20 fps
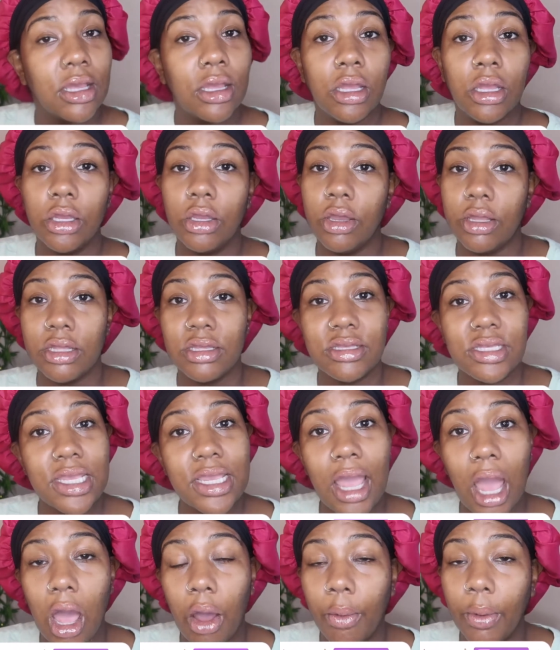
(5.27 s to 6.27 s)
I'm gonna see
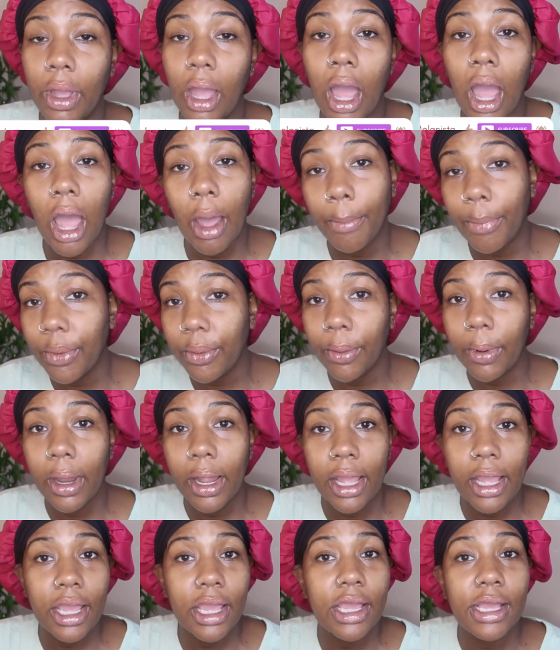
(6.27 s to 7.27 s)
how it
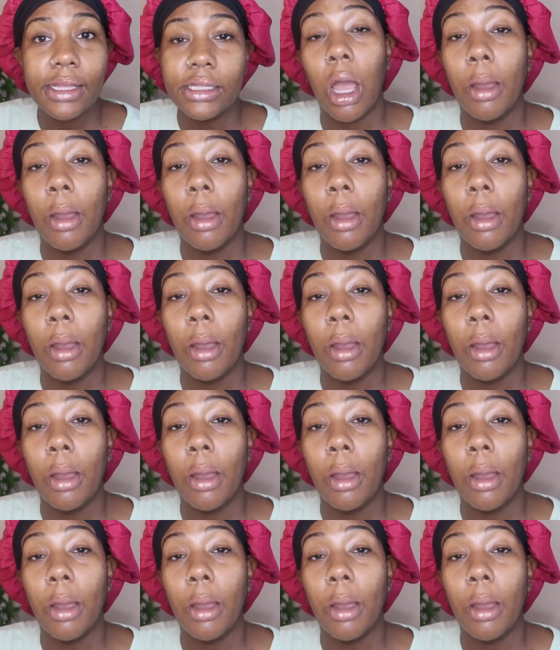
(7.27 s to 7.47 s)
operates.